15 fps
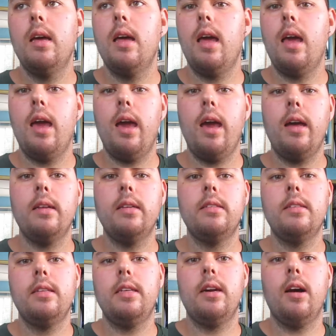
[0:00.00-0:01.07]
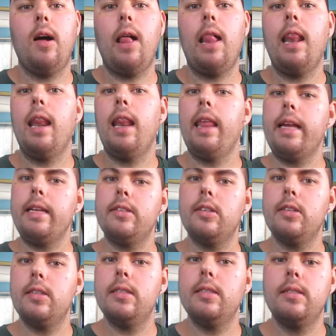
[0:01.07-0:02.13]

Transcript: and see y'all later.